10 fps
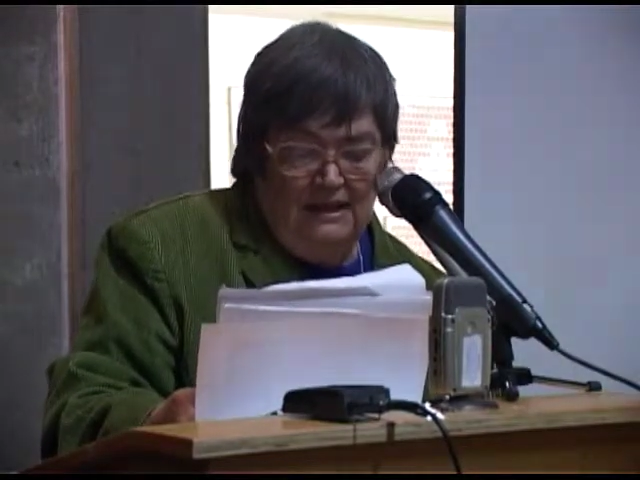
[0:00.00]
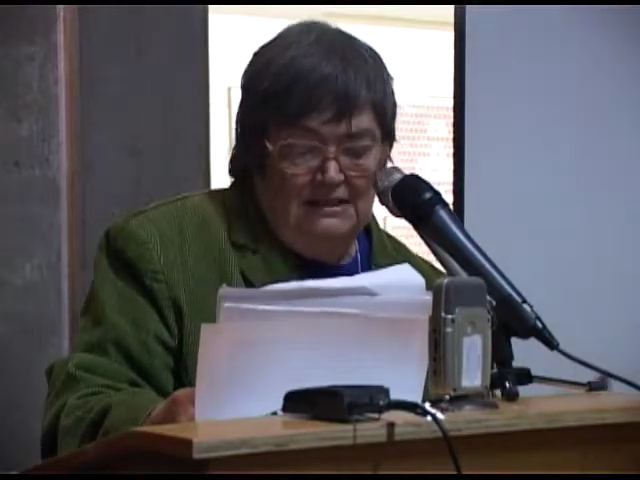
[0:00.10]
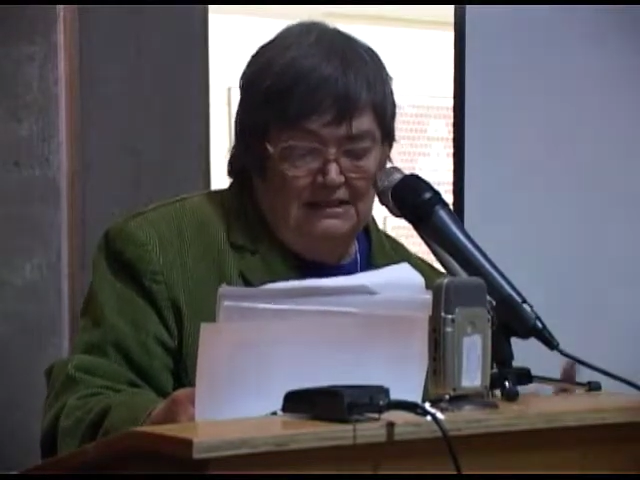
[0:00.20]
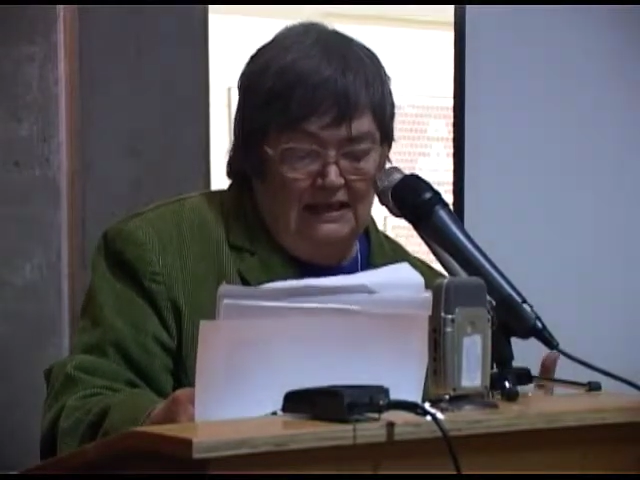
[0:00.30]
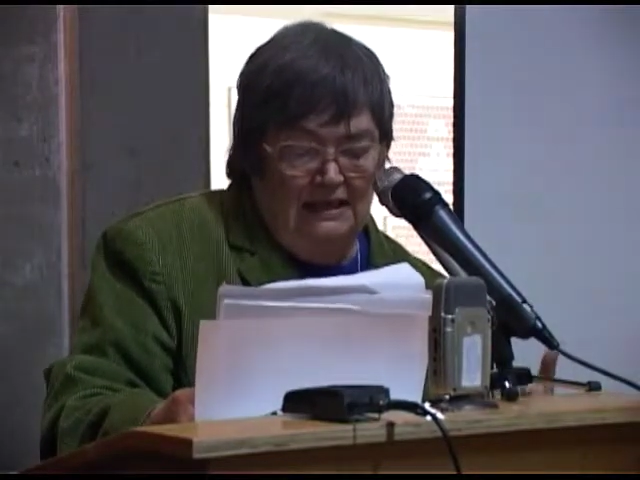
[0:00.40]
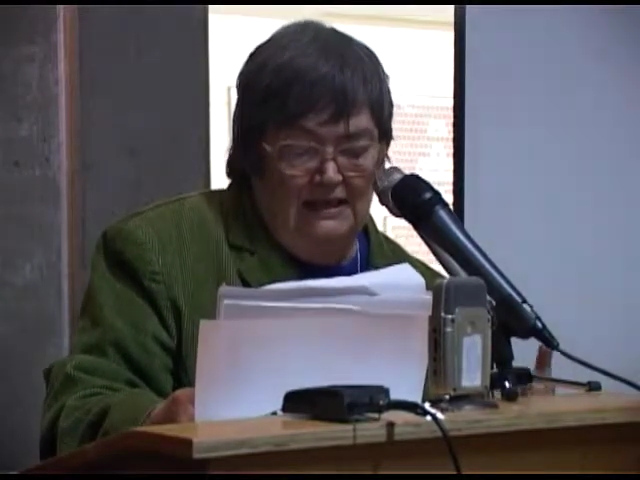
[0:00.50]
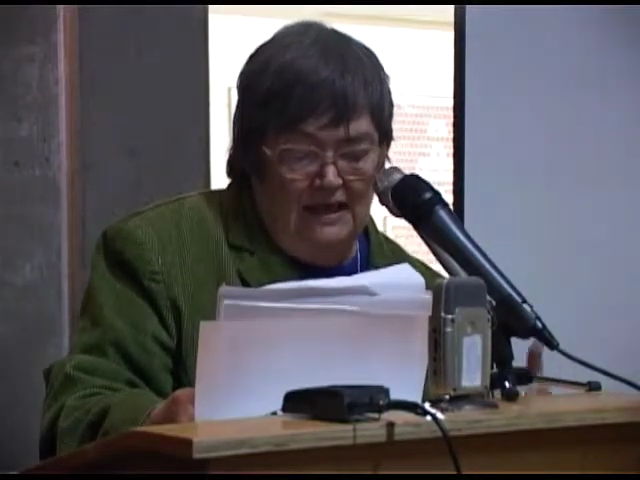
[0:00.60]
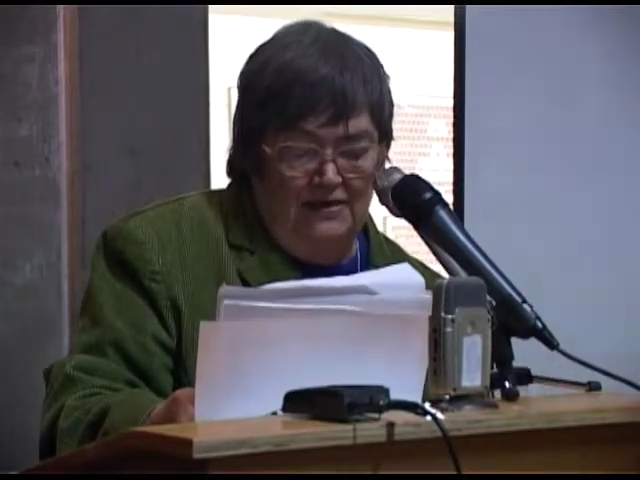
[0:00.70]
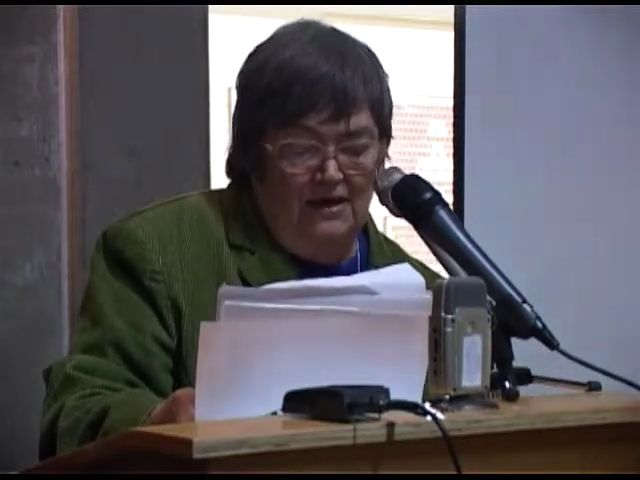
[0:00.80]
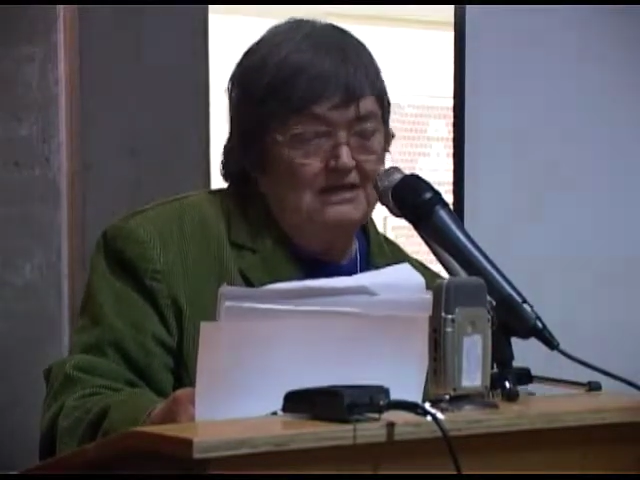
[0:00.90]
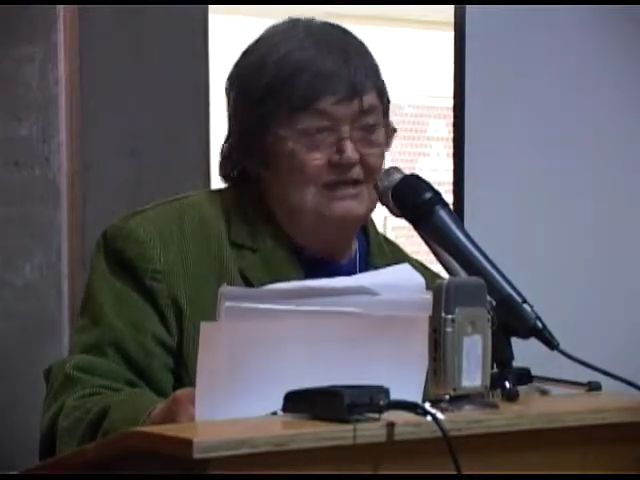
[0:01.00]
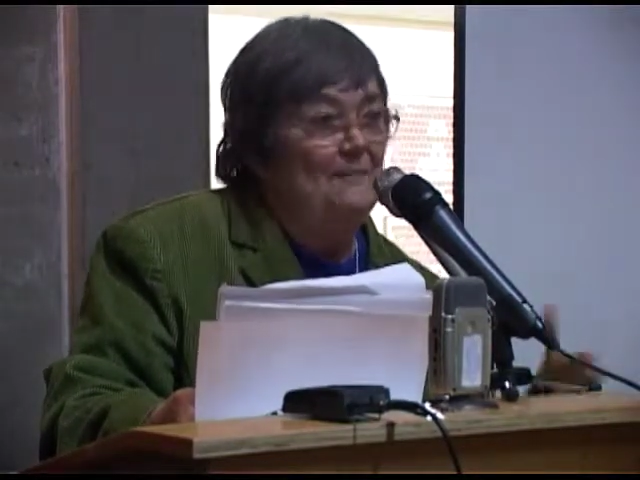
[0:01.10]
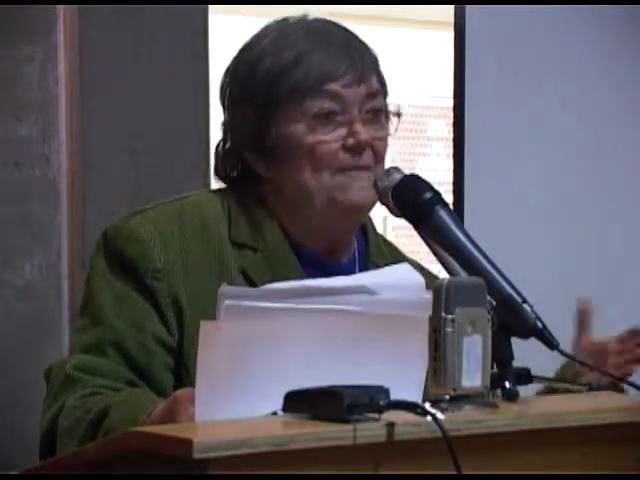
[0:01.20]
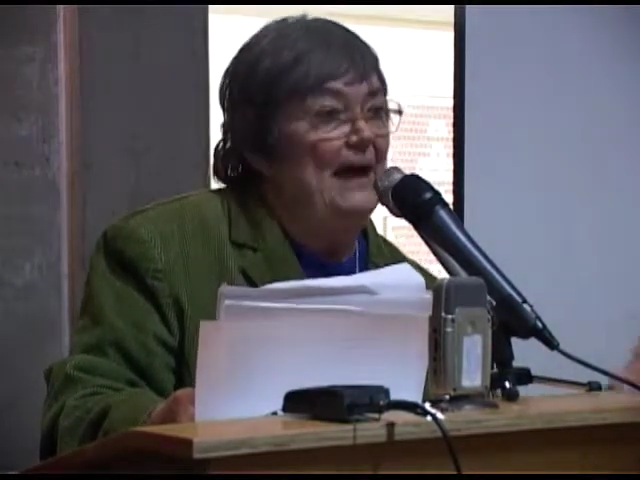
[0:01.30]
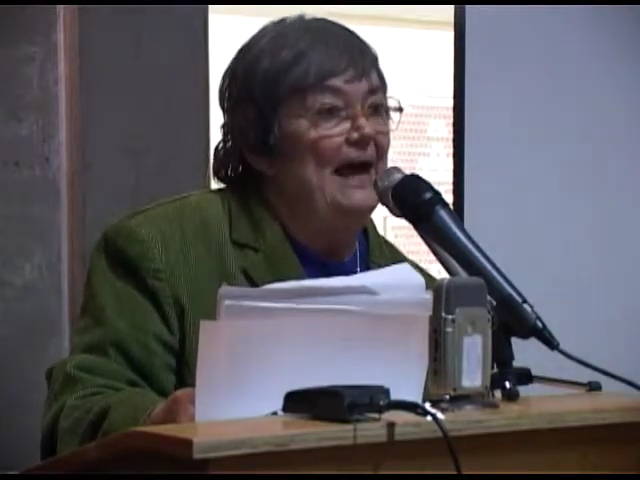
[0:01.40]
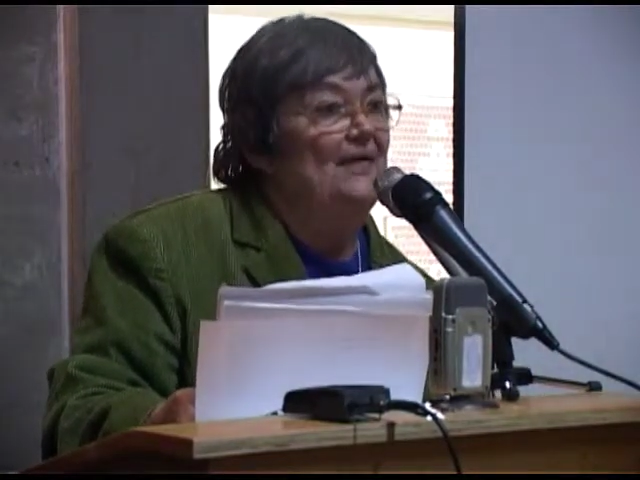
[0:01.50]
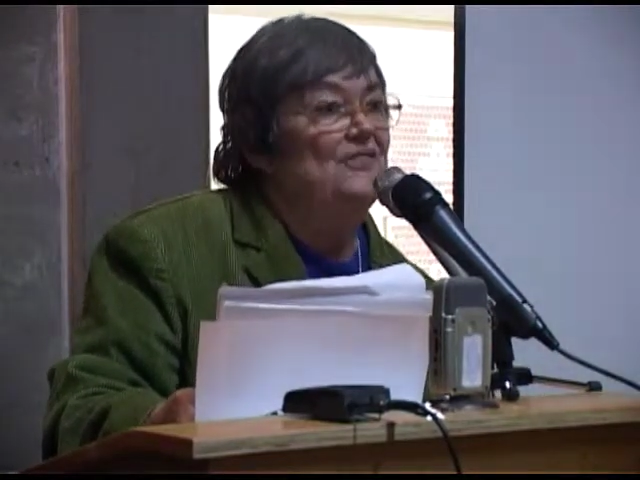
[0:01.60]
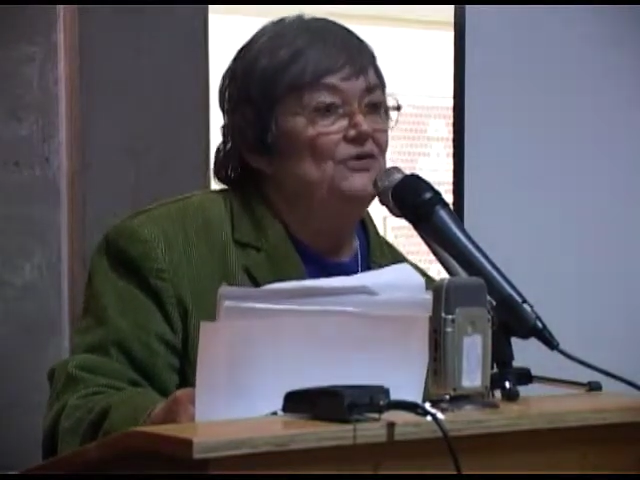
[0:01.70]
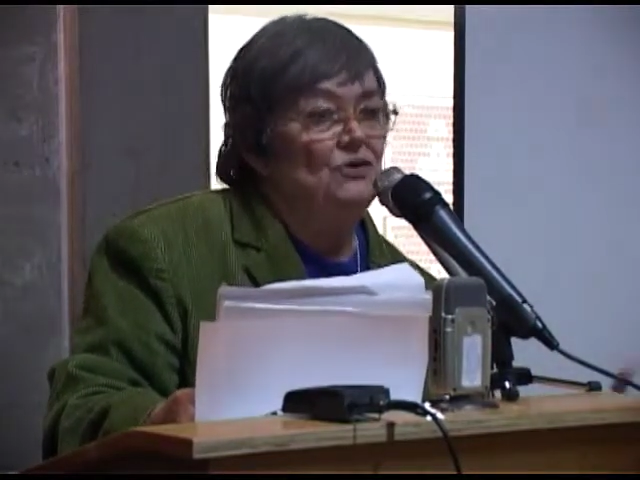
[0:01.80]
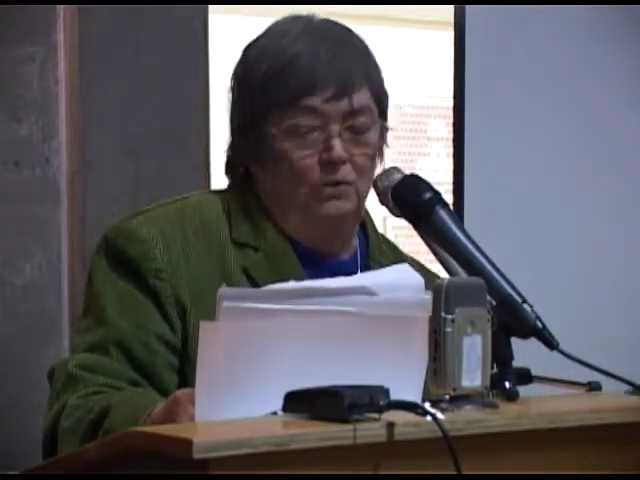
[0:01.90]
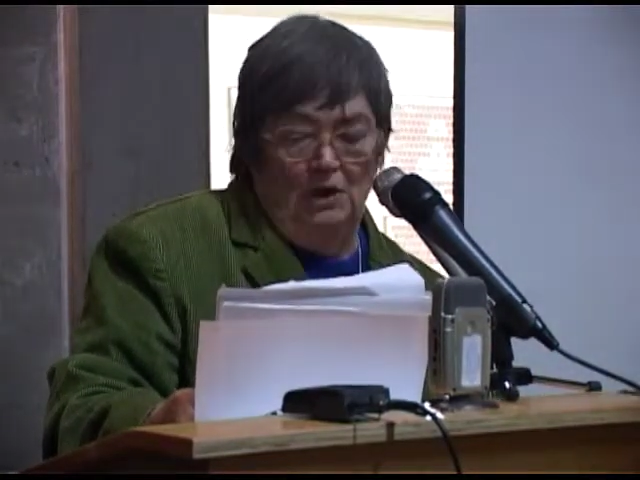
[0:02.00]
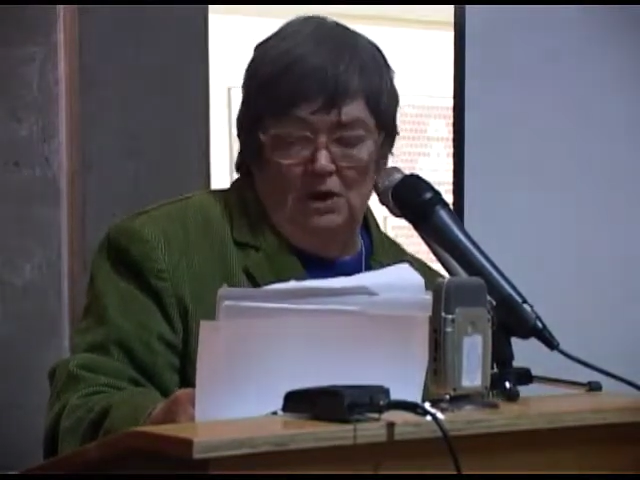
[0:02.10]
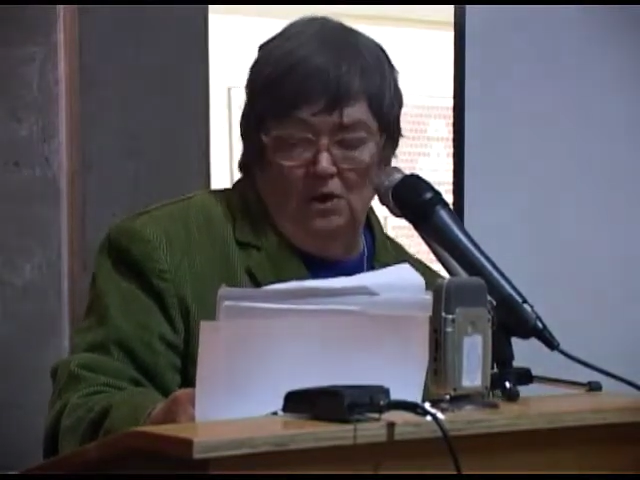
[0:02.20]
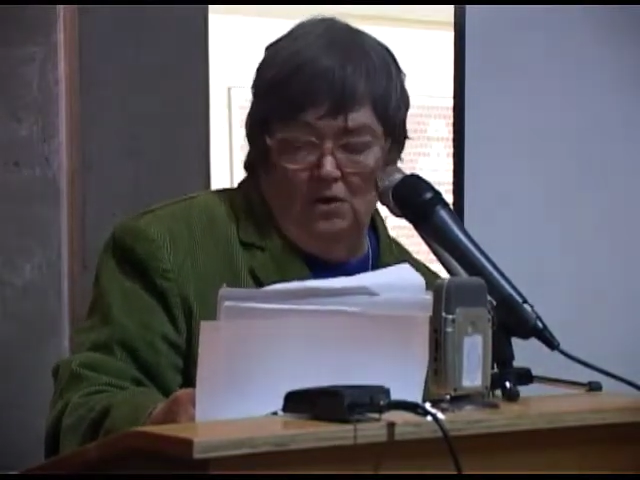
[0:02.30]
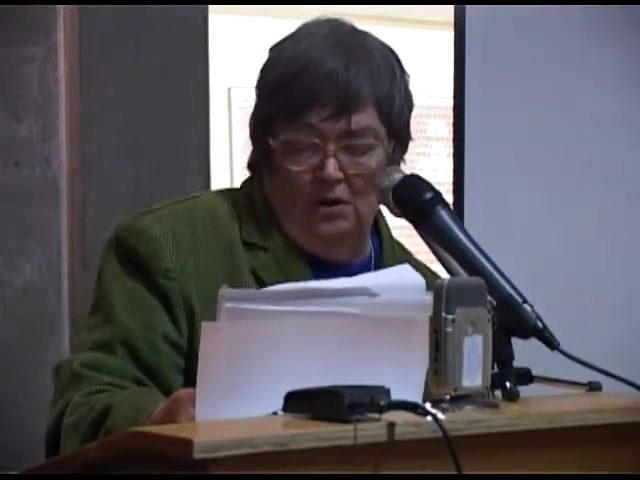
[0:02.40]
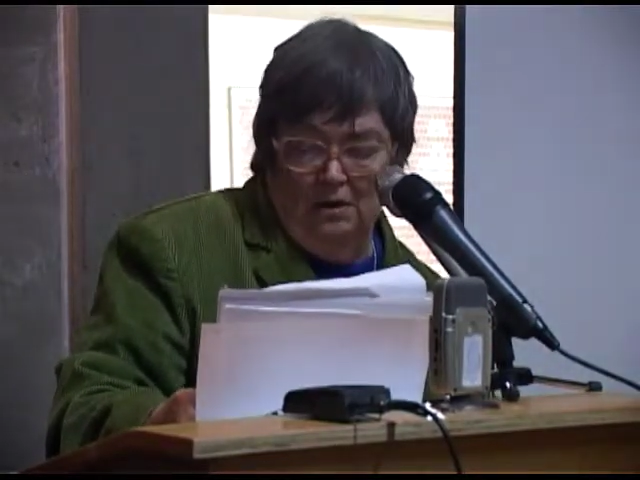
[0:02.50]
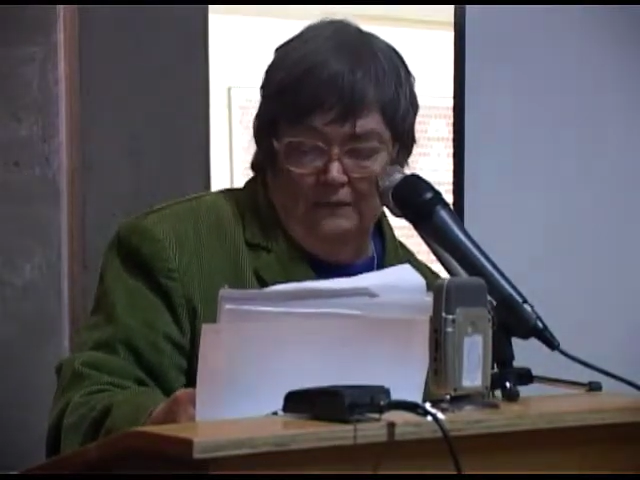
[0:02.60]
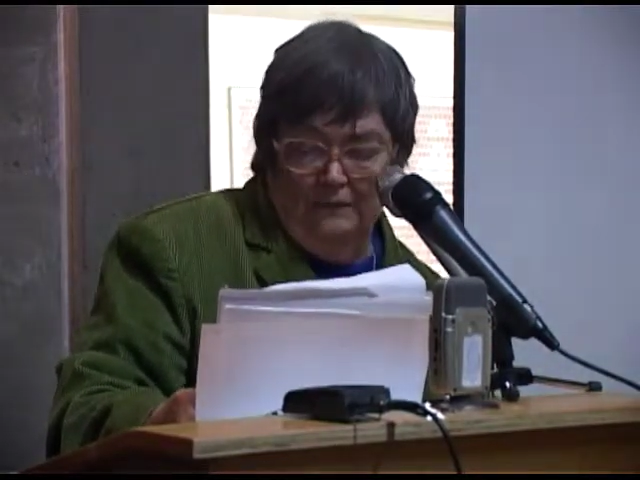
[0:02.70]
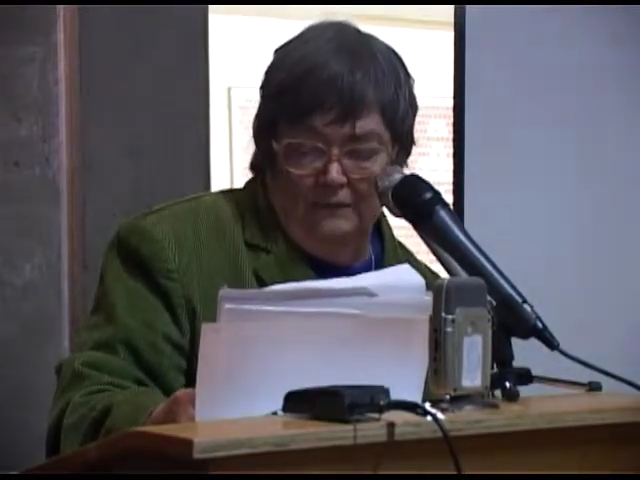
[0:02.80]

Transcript: Still another is the path to a goal,